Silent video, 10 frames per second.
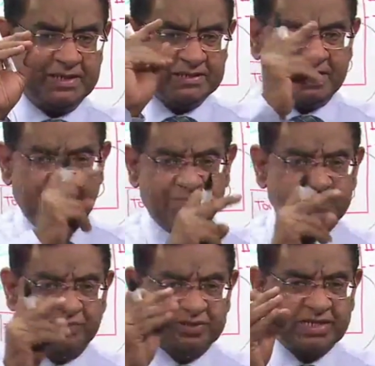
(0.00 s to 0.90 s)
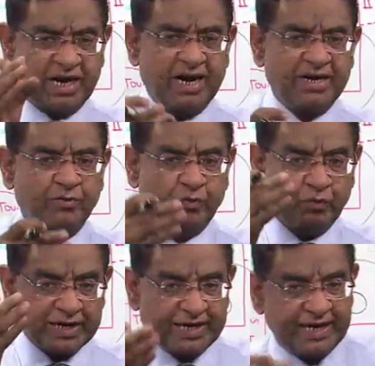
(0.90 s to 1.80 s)
this thalamus will start
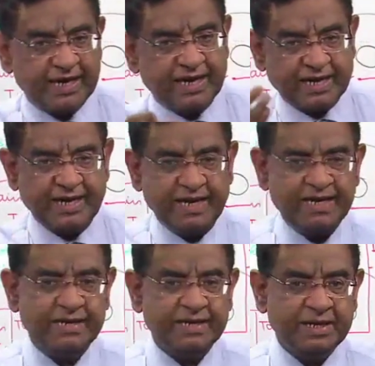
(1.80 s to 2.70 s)
working again.